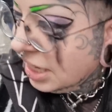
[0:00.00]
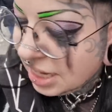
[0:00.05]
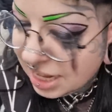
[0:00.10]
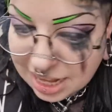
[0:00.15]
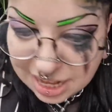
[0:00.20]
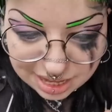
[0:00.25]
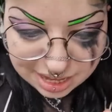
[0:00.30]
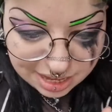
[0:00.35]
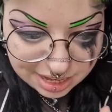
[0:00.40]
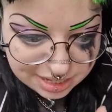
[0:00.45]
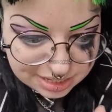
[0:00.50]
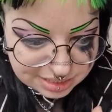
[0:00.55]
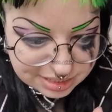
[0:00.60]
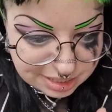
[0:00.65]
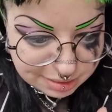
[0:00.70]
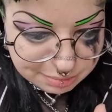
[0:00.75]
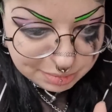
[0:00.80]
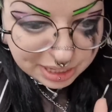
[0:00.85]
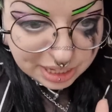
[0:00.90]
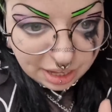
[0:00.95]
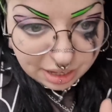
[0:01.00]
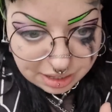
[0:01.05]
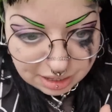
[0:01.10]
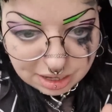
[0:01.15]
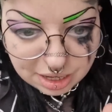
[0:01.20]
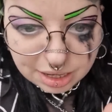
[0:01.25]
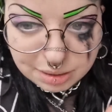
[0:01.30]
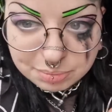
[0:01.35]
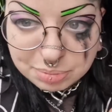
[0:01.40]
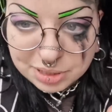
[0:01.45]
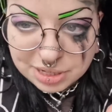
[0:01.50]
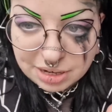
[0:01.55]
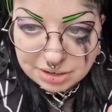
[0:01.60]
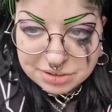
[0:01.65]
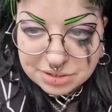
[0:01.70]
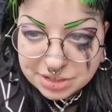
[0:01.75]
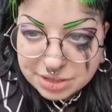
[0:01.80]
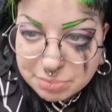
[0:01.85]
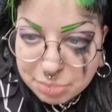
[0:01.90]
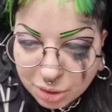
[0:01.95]
and Macabre
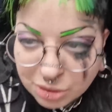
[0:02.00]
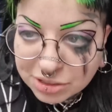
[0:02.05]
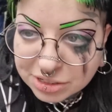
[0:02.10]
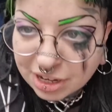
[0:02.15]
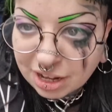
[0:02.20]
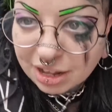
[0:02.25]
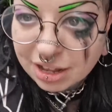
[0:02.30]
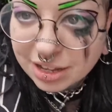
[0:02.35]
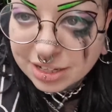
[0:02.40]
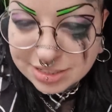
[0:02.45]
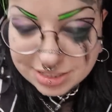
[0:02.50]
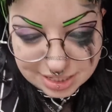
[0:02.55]
London podcast.